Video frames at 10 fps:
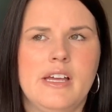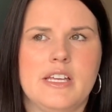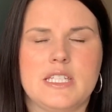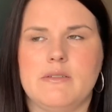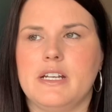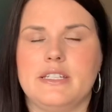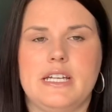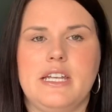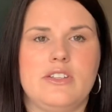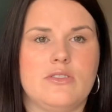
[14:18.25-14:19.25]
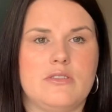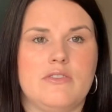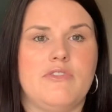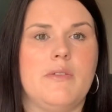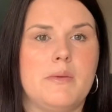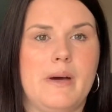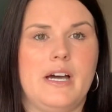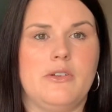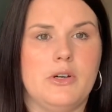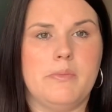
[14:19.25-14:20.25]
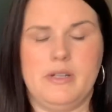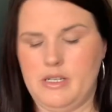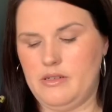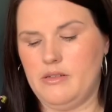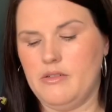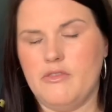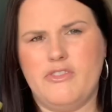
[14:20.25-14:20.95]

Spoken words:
so I decided just to fold the pattern up and